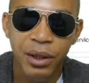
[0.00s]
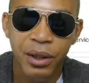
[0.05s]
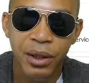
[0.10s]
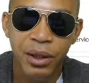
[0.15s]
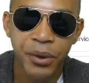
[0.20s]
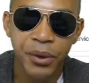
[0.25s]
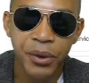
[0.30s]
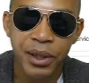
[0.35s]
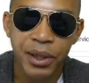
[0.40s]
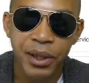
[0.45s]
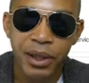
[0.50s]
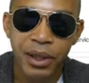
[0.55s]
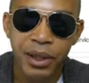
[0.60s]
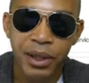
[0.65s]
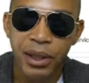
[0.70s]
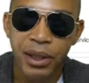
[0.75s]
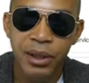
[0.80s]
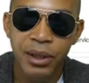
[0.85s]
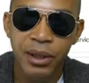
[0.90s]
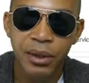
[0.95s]
that and
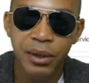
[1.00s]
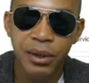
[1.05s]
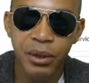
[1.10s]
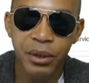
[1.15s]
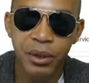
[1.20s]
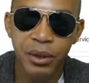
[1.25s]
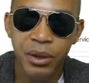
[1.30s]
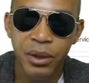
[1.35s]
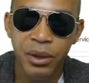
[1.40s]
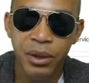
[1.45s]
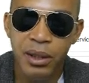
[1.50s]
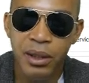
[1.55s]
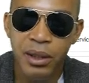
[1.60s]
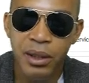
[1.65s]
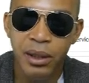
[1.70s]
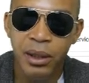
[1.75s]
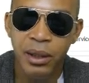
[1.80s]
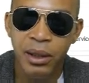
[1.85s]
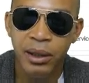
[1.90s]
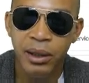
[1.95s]
change it. You could say
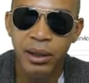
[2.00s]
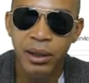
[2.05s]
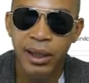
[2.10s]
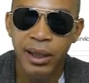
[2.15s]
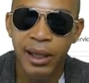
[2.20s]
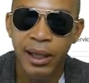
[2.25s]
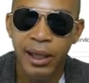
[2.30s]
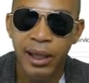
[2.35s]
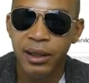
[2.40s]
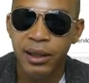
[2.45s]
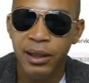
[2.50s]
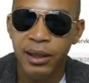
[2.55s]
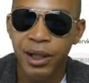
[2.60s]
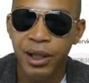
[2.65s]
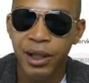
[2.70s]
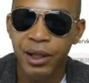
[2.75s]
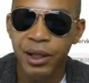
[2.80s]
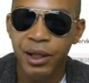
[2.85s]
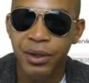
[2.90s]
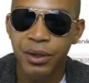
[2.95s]
worldwide. Let's just say all
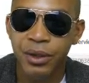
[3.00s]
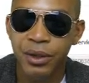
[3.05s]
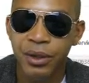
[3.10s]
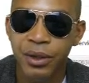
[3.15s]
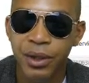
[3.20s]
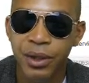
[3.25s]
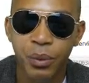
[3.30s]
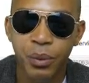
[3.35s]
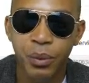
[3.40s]
location.